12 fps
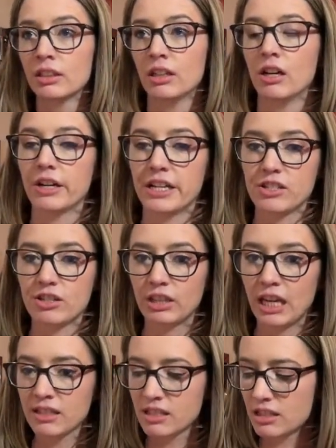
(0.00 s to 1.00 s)
All right, so
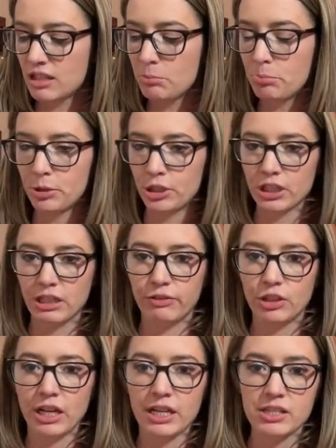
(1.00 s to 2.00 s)
that's the book. If you
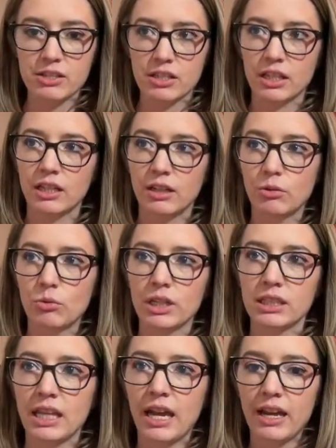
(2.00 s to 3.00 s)
guys
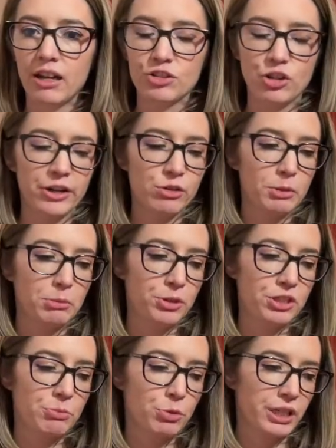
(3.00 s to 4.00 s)
want that, I'll try to remember
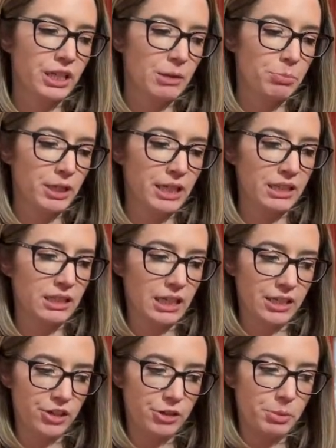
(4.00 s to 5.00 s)
to bring it up again
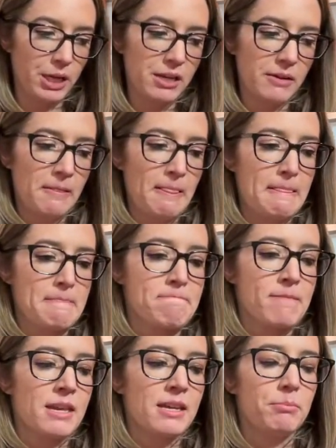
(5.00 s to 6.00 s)
later, but
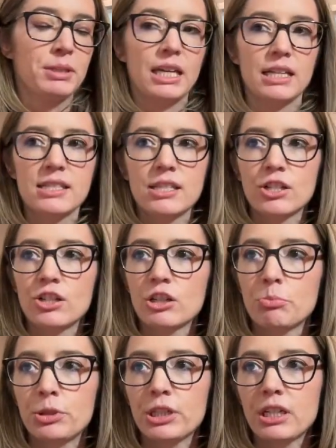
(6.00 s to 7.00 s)
that's the
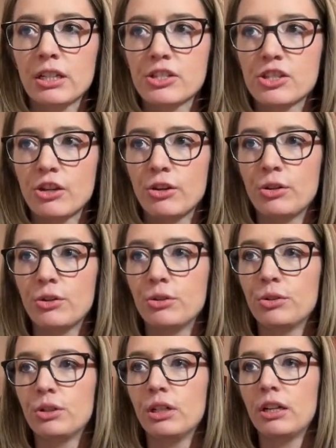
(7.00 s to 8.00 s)
cookbook.
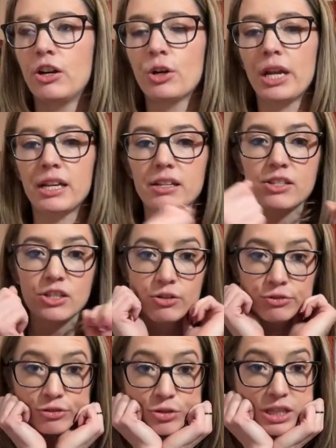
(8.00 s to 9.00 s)
So, okay, so
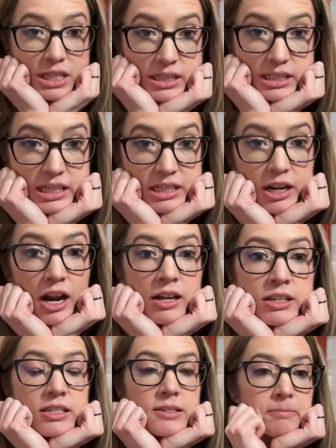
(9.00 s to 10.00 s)
for the
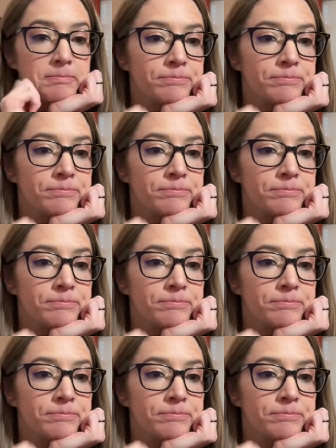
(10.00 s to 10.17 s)
detox,